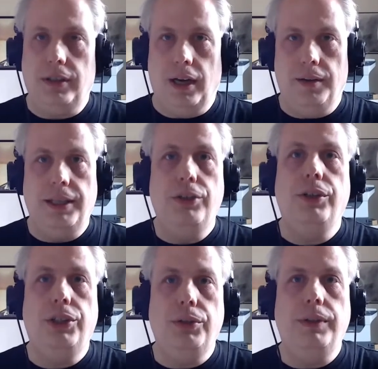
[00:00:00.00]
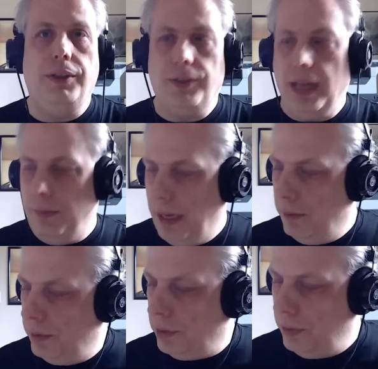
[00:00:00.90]
uh, that you can do in this game.
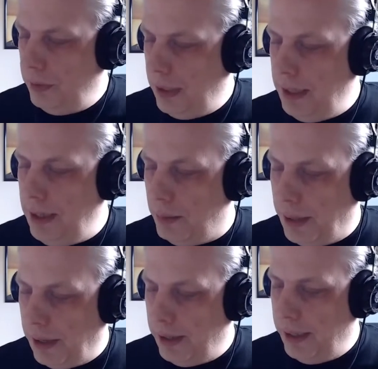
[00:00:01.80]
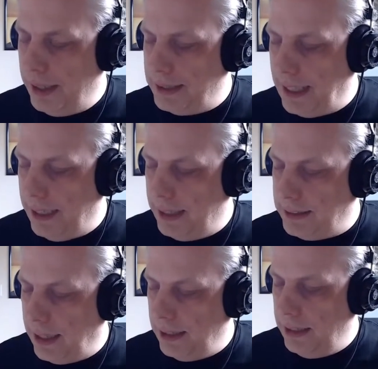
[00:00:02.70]
And what's neat about it is that it's
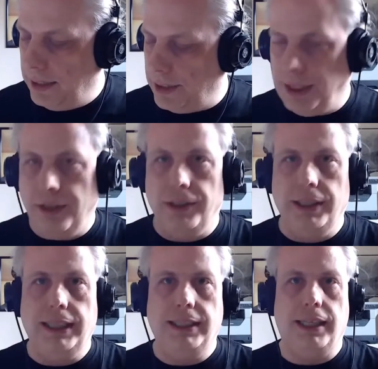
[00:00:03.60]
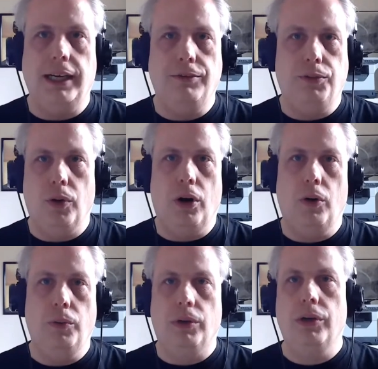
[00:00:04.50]
not necessarily designed for,
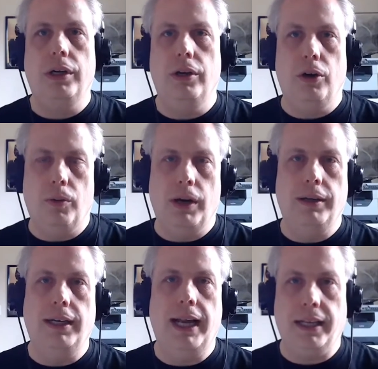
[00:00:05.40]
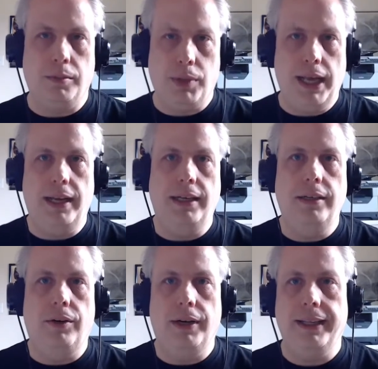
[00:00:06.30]
oh, we're going to go around and hack the planet
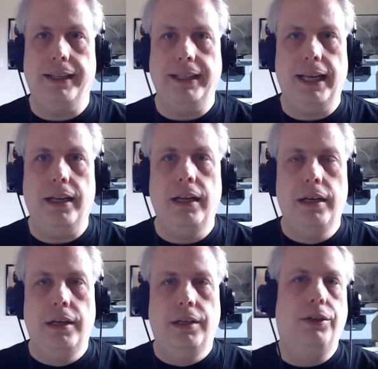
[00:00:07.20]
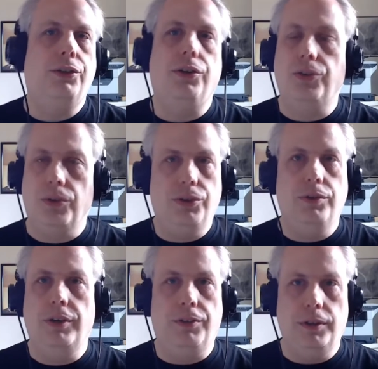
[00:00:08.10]
or anything like that. There's all sorts of
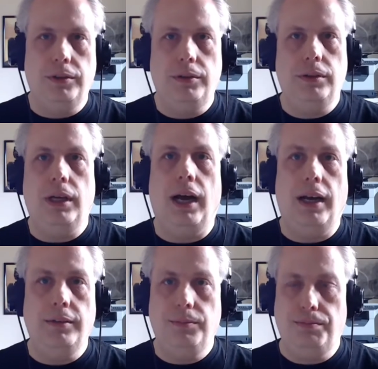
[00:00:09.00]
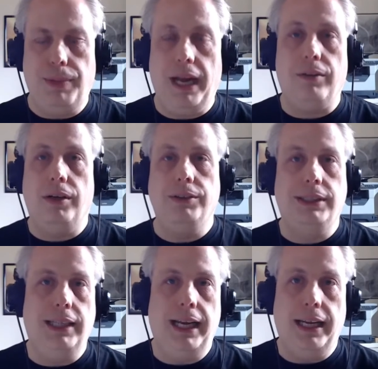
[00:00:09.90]
different uh, backgrounds
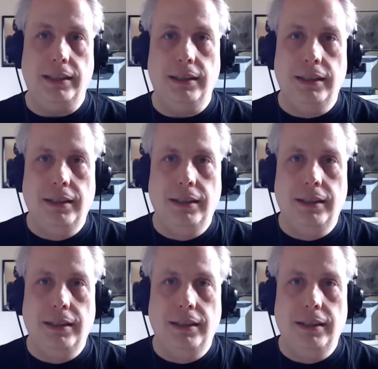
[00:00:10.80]
and